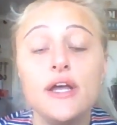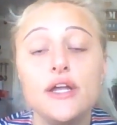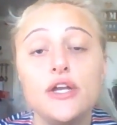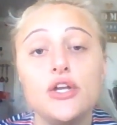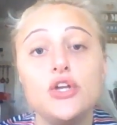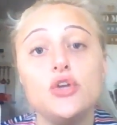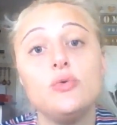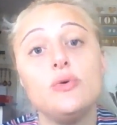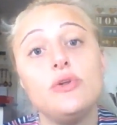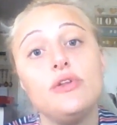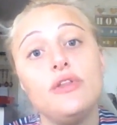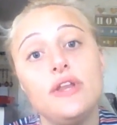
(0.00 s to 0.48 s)

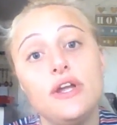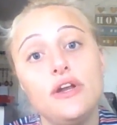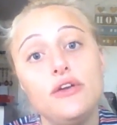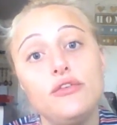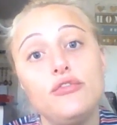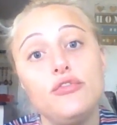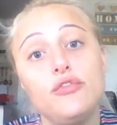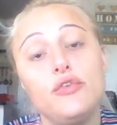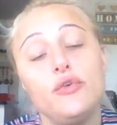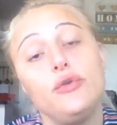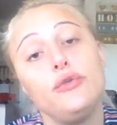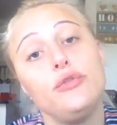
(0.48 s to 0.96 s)
You will then
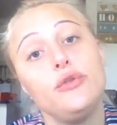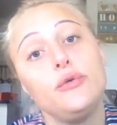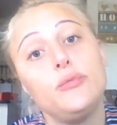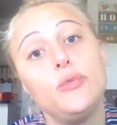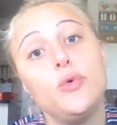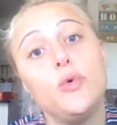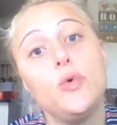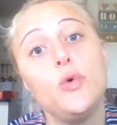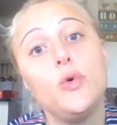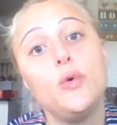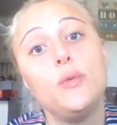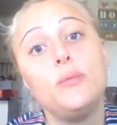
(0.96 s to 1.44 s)

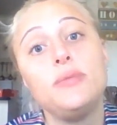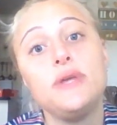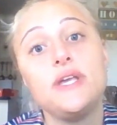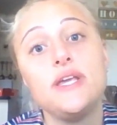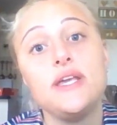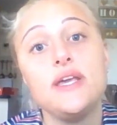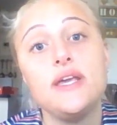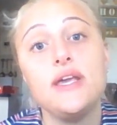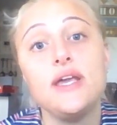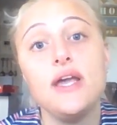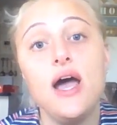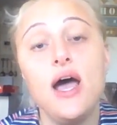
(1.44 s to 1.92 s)
furthermore
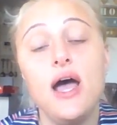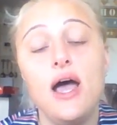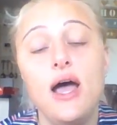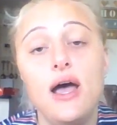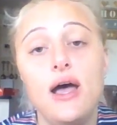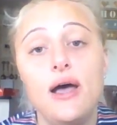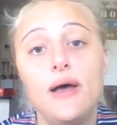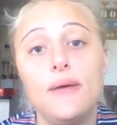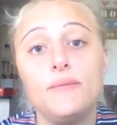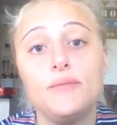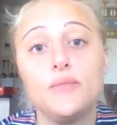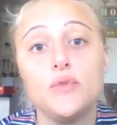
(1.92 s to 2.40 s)
be
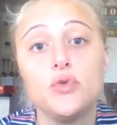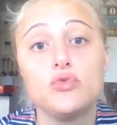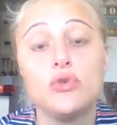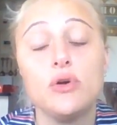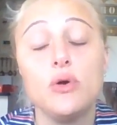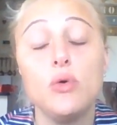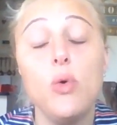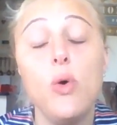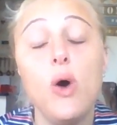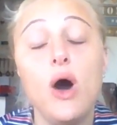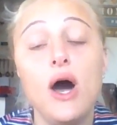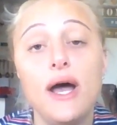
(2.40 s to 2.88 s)

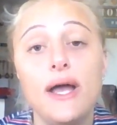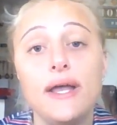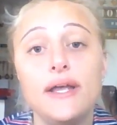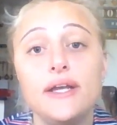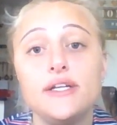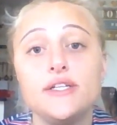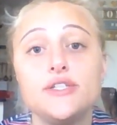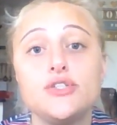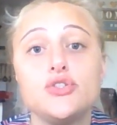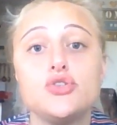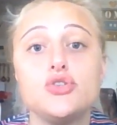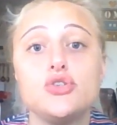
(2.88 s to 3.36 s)

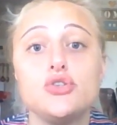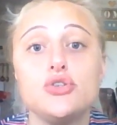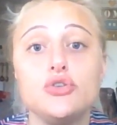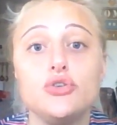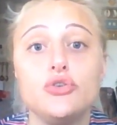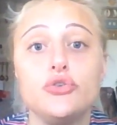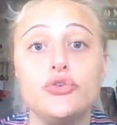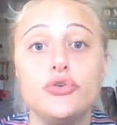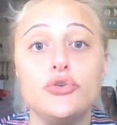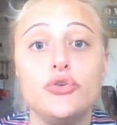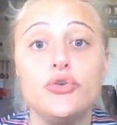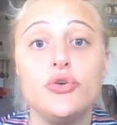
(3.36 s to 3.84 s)
required
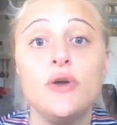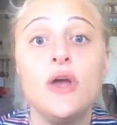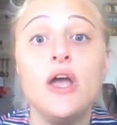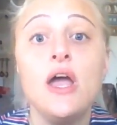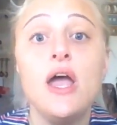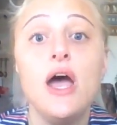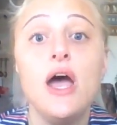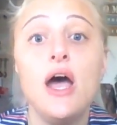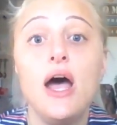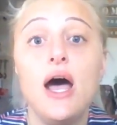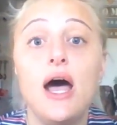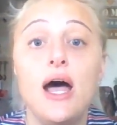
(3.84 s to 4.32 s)
to
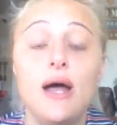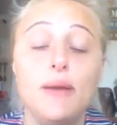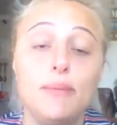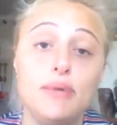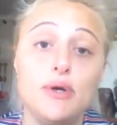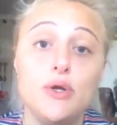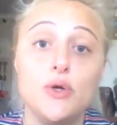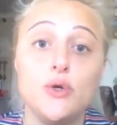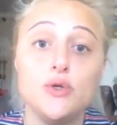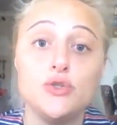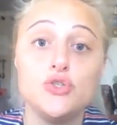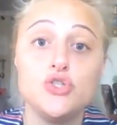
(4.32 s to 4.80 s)

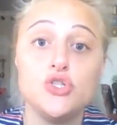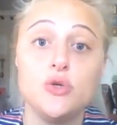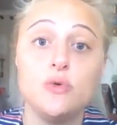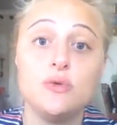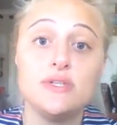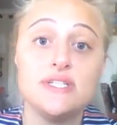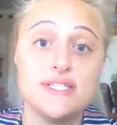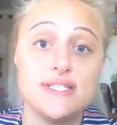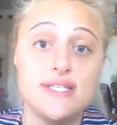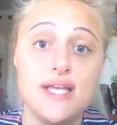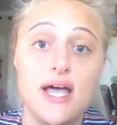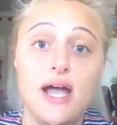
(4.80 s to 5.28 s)
upload
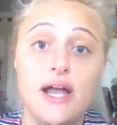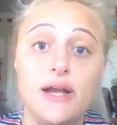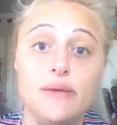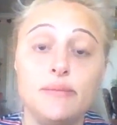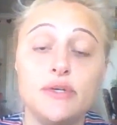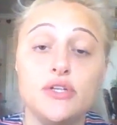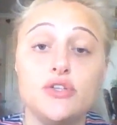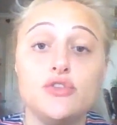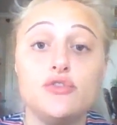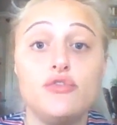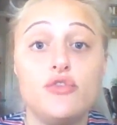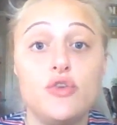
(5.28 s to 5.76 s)
your
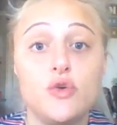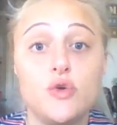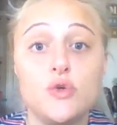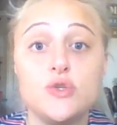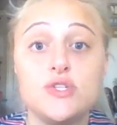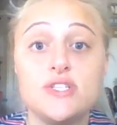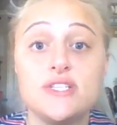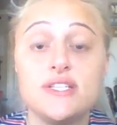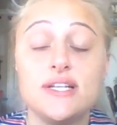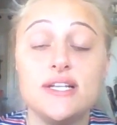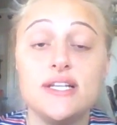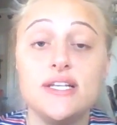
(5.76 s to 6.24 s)
assignment
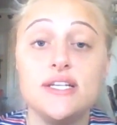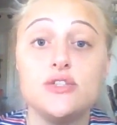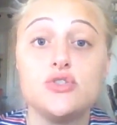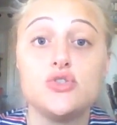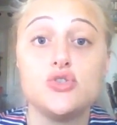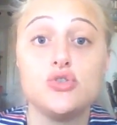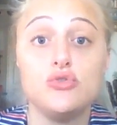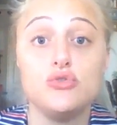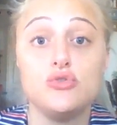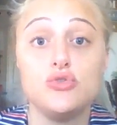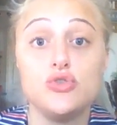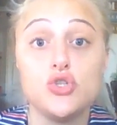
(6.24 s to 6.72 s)
firstly
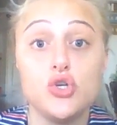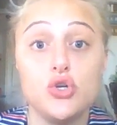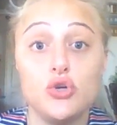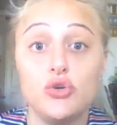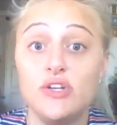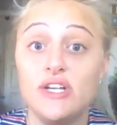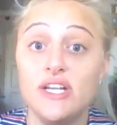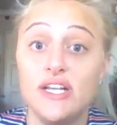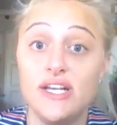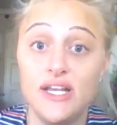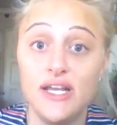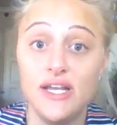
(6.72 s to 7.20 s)
to
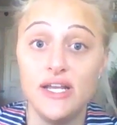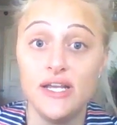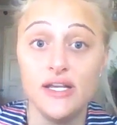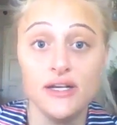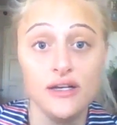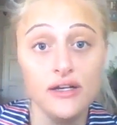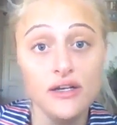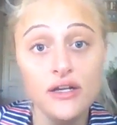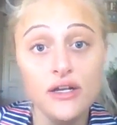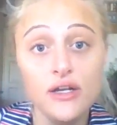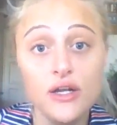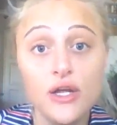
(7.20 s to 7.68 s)

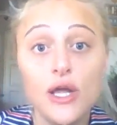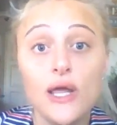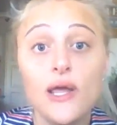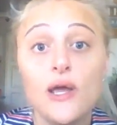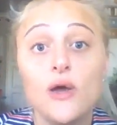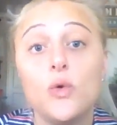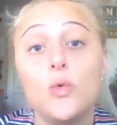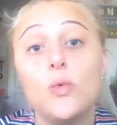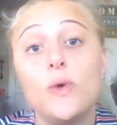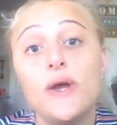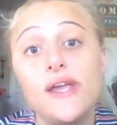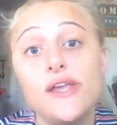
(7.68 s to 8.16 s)
Turnitin,
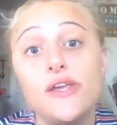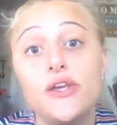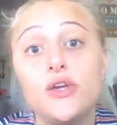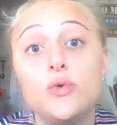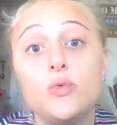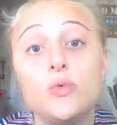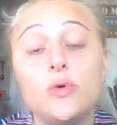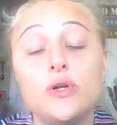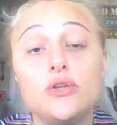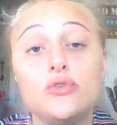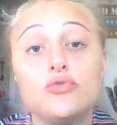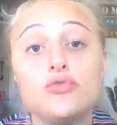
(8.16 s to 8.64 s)
where you
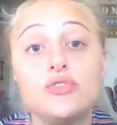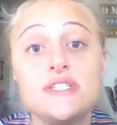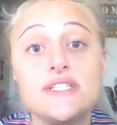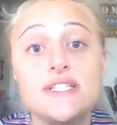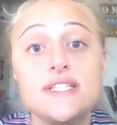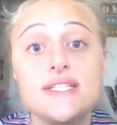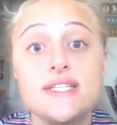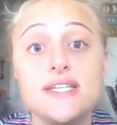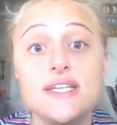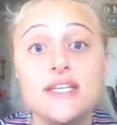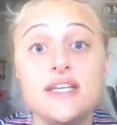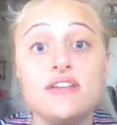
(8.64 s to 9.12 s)
will
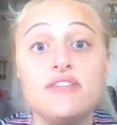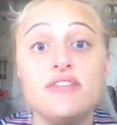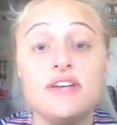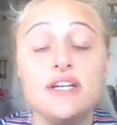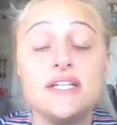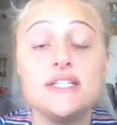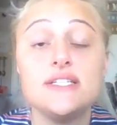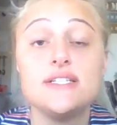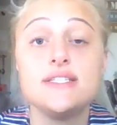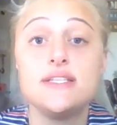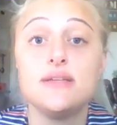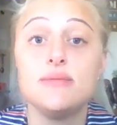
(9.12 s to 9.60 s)
receive
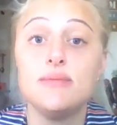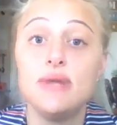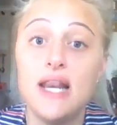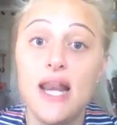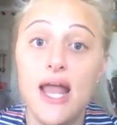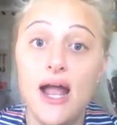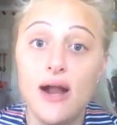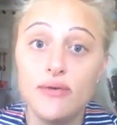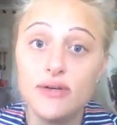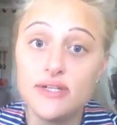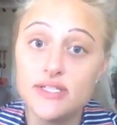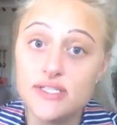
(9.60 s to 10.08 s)
a
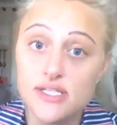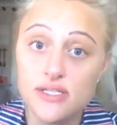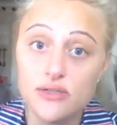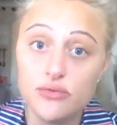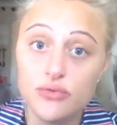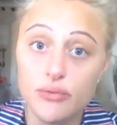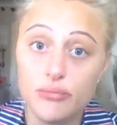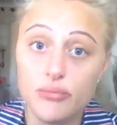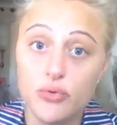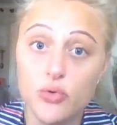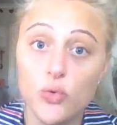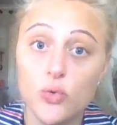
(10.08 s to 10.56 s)
similarity
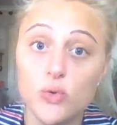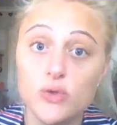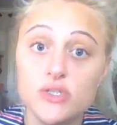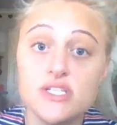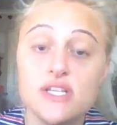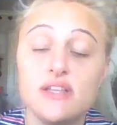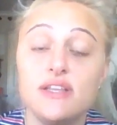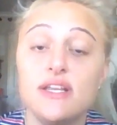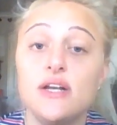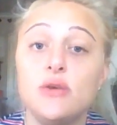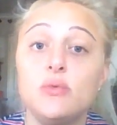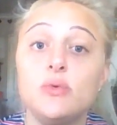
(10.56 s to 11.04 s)
report
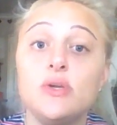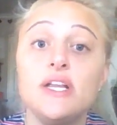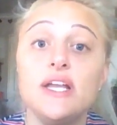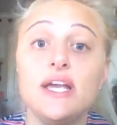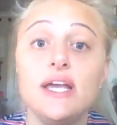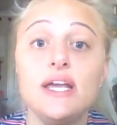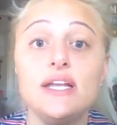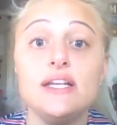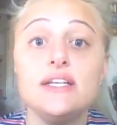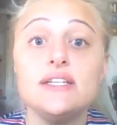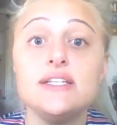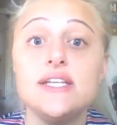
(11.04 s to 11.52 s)
that will
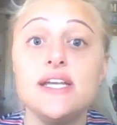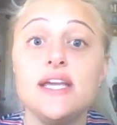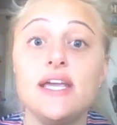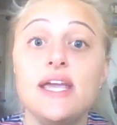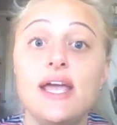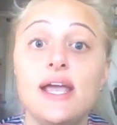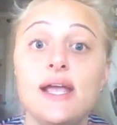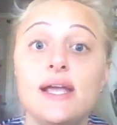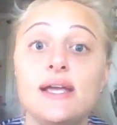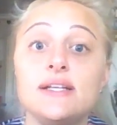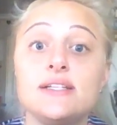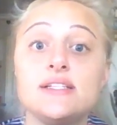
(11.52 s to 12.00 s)

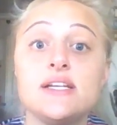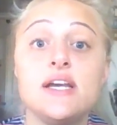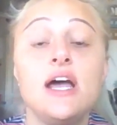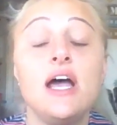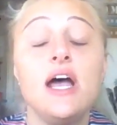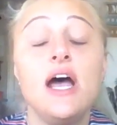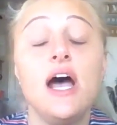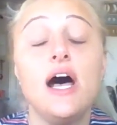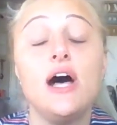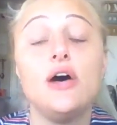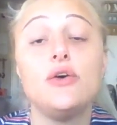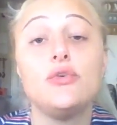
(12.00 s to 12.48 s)
indicate
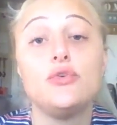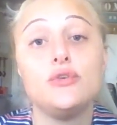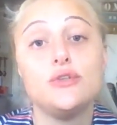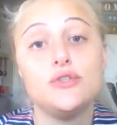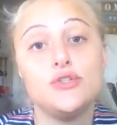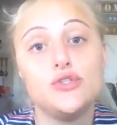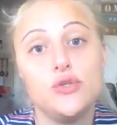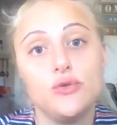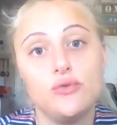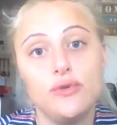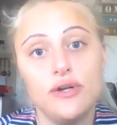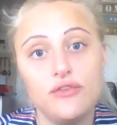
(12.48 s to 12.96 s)
how
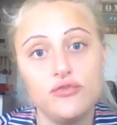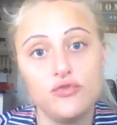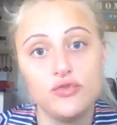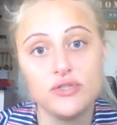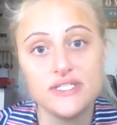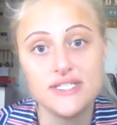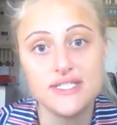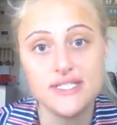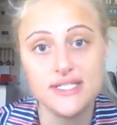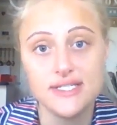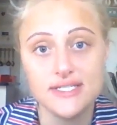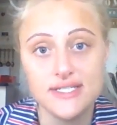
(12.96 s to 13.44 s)
good your
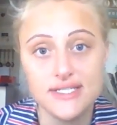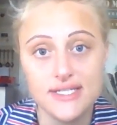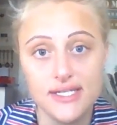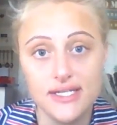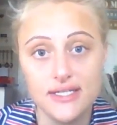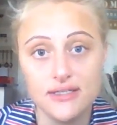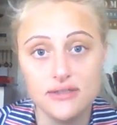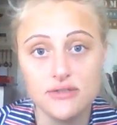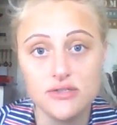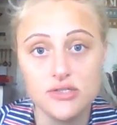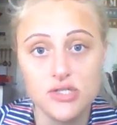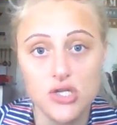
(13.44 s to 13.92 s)
referencing
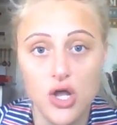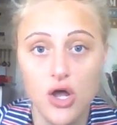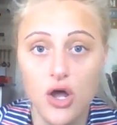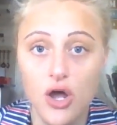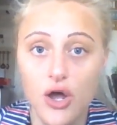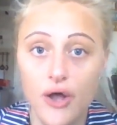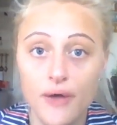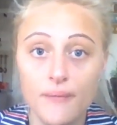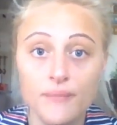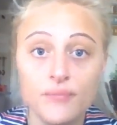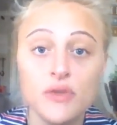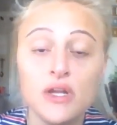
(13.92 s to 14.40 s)
skills
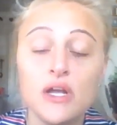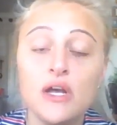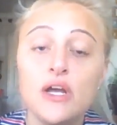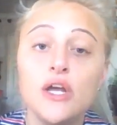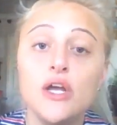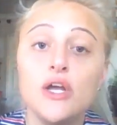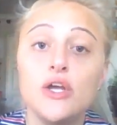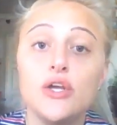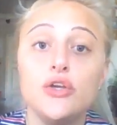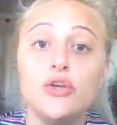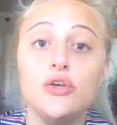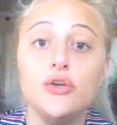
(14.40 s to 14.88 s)
are.
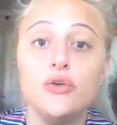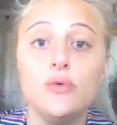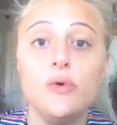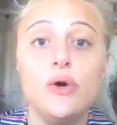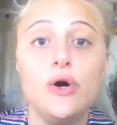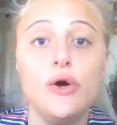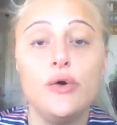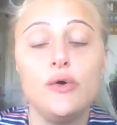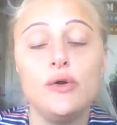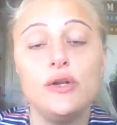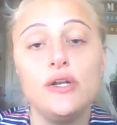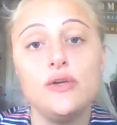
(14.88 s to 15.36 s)
You
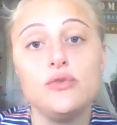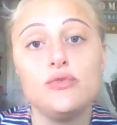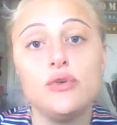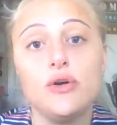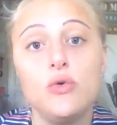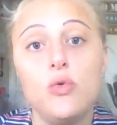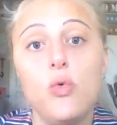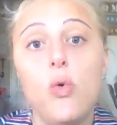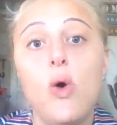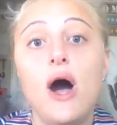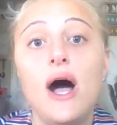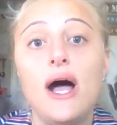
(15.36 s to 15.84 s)
are only
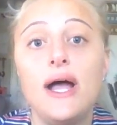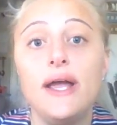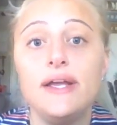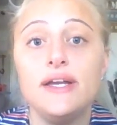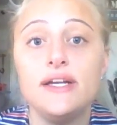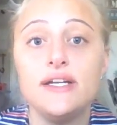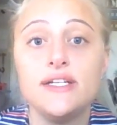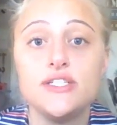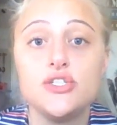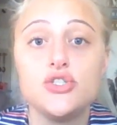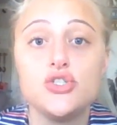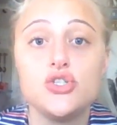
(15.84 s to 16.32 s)

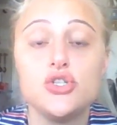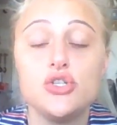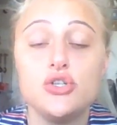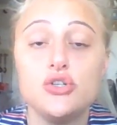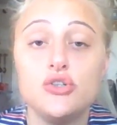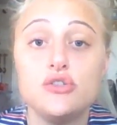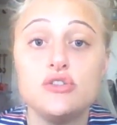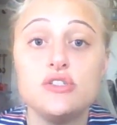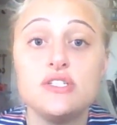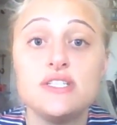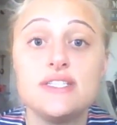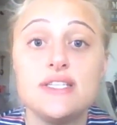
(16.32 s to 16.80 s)
required
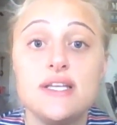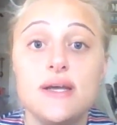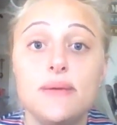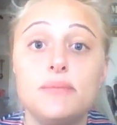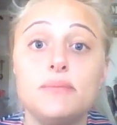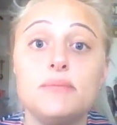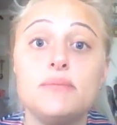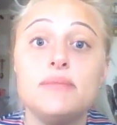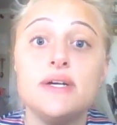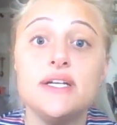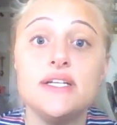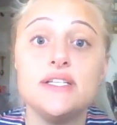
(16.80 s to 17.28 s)
to
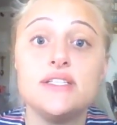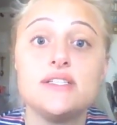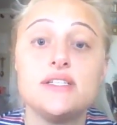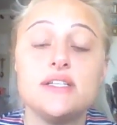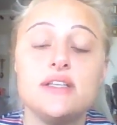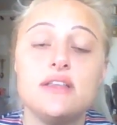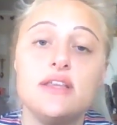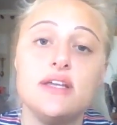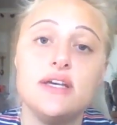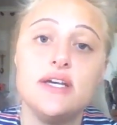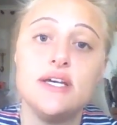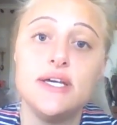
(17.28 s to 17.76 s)
submit
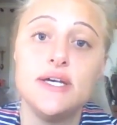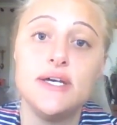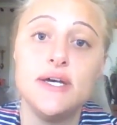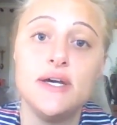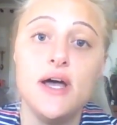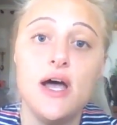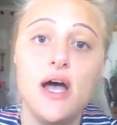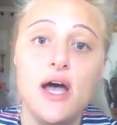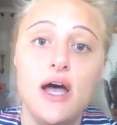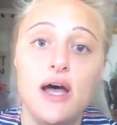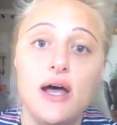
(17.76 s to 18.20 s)
the